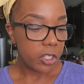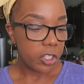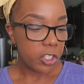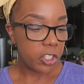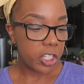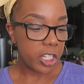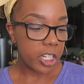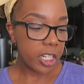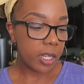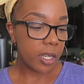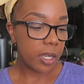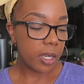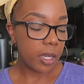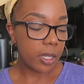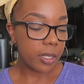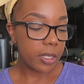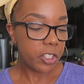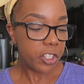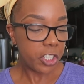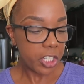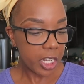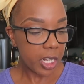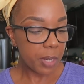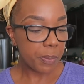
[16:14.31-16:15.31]

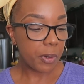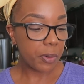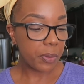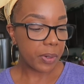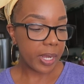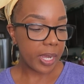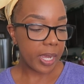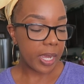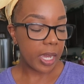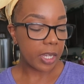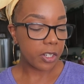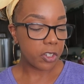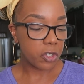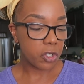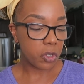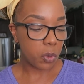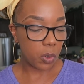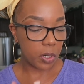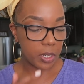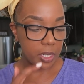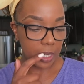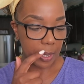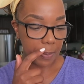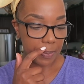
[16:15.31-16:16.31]
Jean Marie
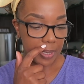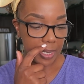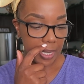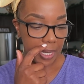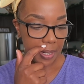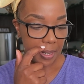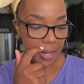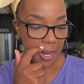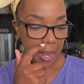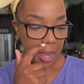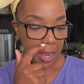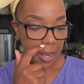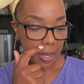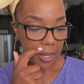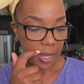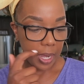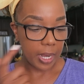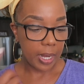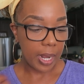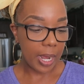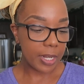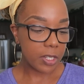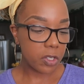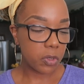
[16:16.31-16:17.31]
underscore Simpson.
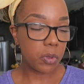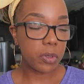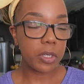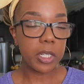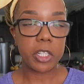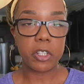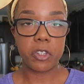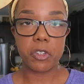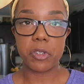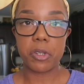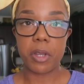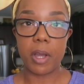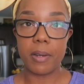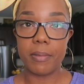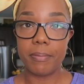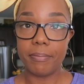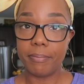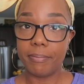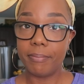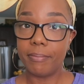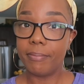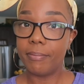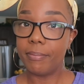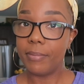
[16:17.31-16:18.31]
Can high school teachers go?
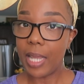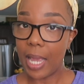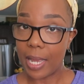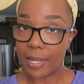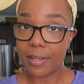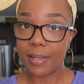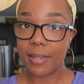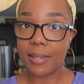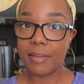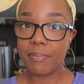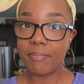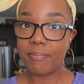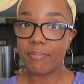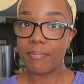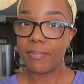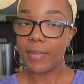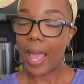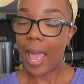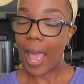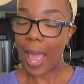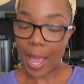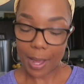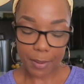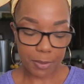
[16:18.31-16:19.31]
Yes,
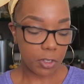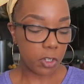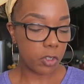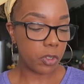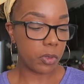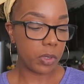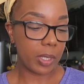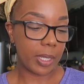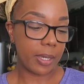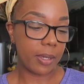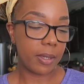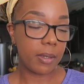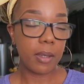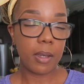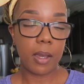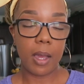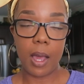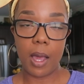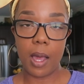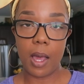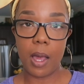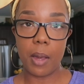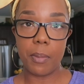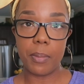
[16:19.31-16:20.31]
absolutely.
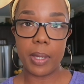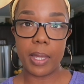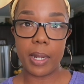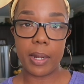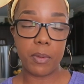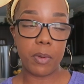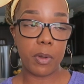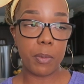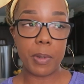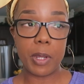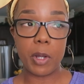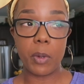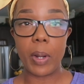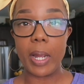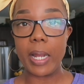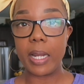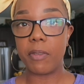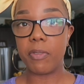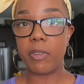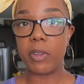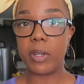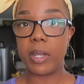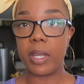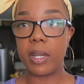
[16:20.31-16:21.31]
Um, and it would be great
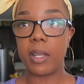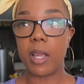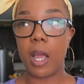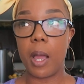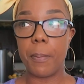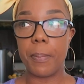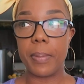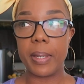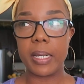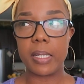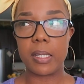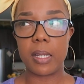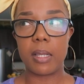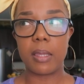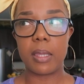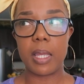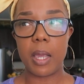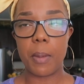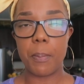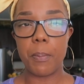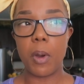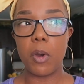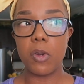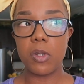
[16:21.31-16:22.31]
if you did come because I
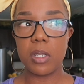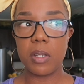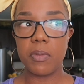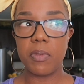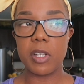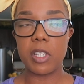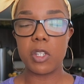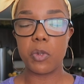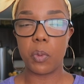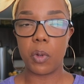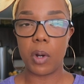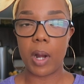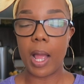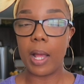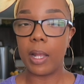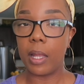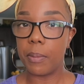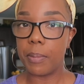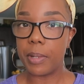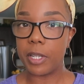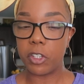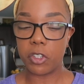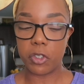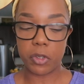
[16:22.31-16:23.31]
think most of us were
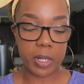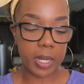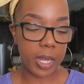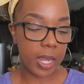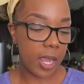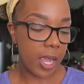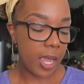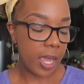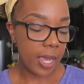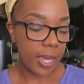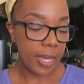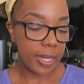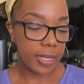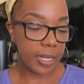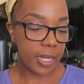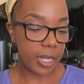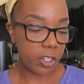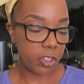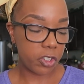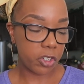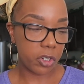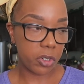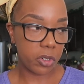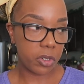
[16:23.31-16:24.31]
elementary
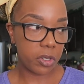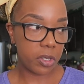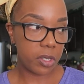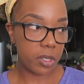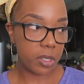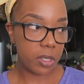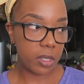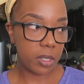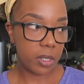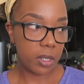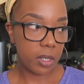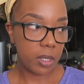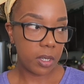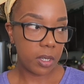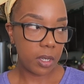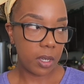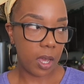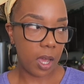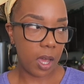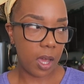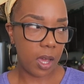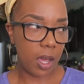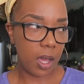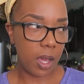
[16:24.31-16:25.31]
teachers.
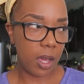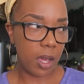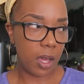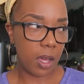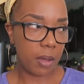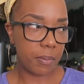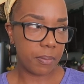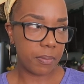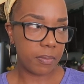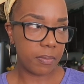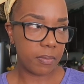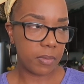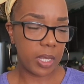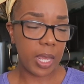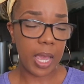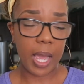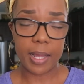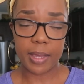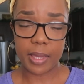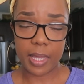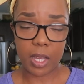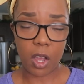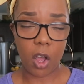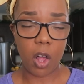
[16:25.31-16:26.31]
Um,
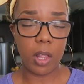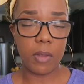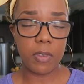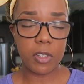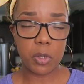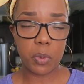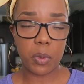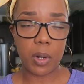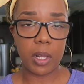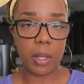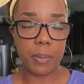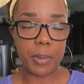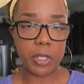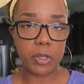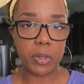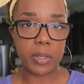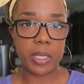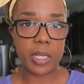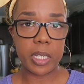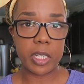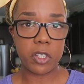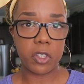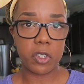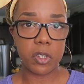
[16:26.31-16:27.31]
yeah, I think all of us were
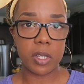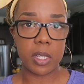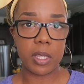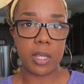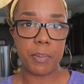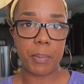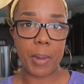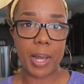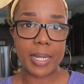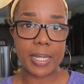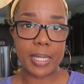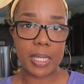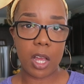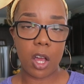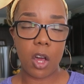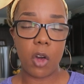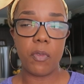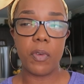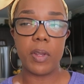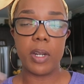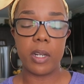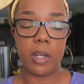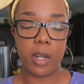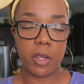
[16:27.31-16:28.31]
elementary teachers and then
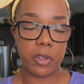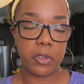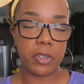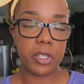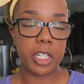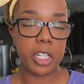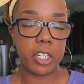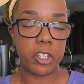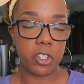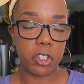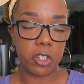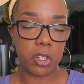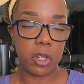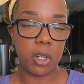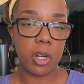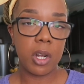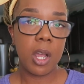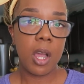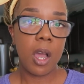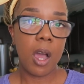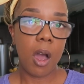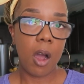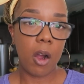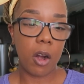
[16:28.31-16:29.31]
myself and another teacher
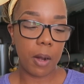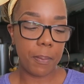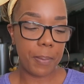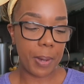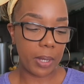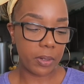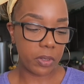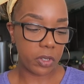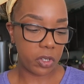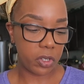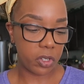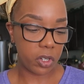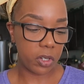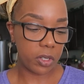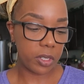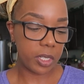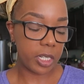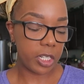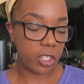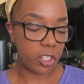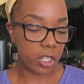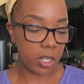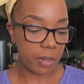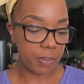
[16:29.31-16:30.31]
are about to start
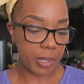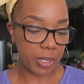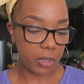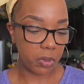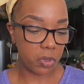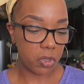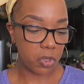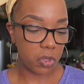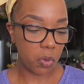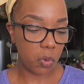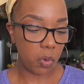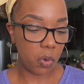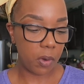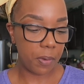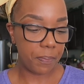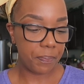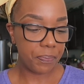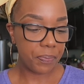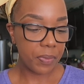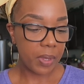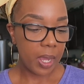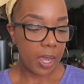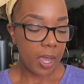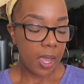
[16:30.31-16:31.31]
teaching middle school.